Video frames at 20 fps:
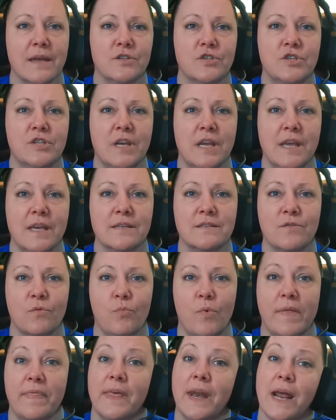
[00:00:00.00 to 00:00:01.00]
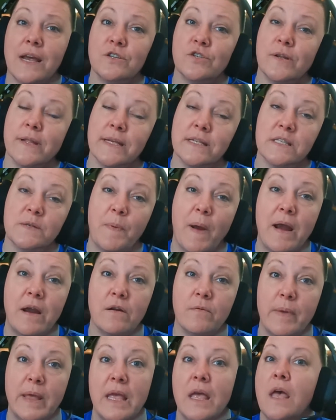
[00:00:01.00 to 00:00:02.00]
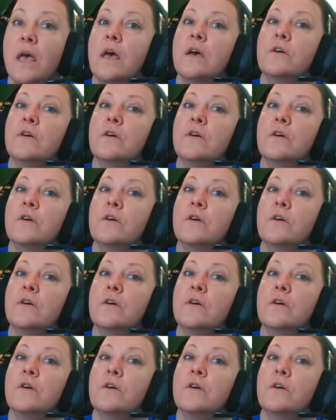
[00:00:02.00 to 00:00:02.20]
and she is the one that actually inspired me